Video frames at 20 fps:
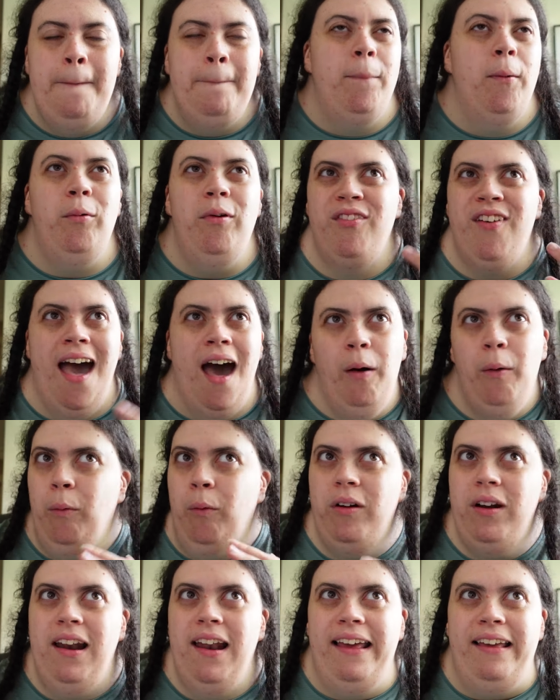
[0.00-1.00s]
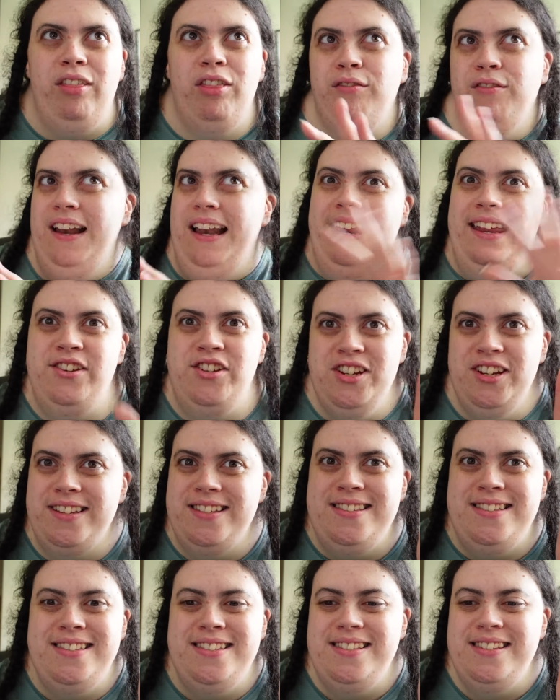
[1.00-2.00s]
but without all like the
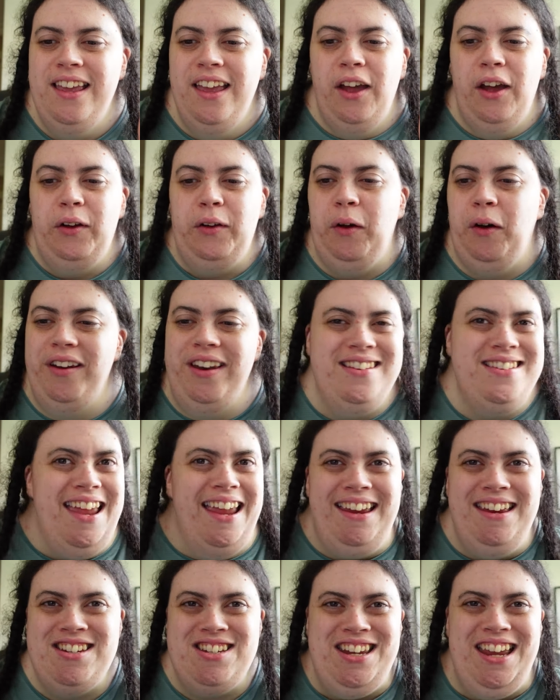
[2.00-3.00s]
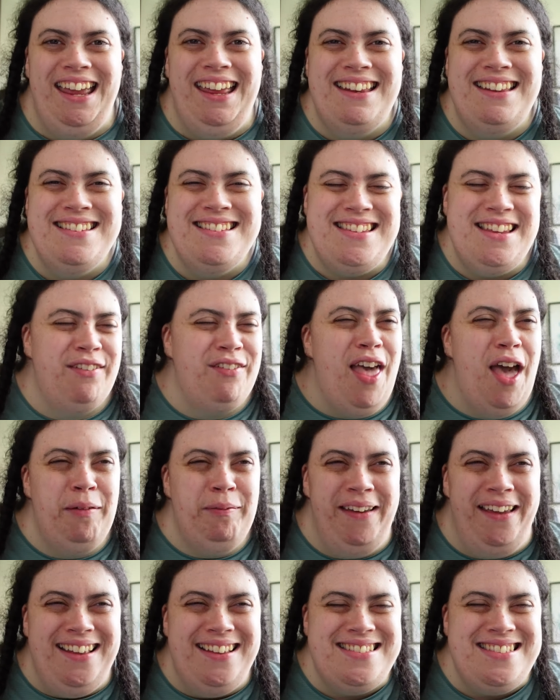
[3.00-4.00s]
religious connotations, if
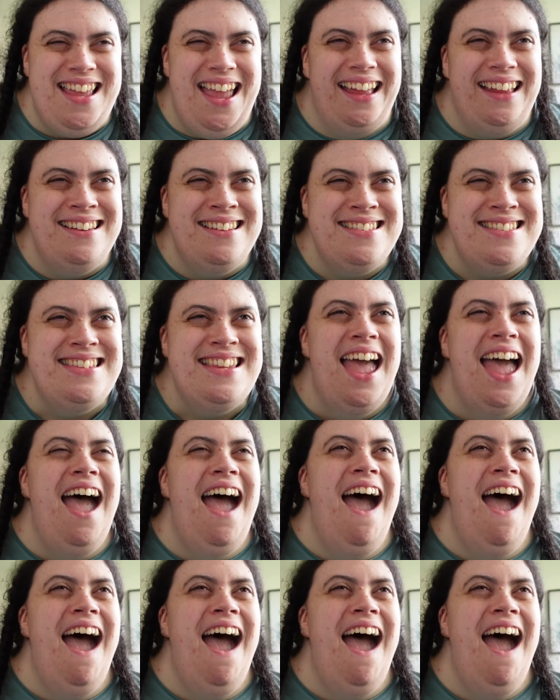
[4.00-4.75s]
that makes sense.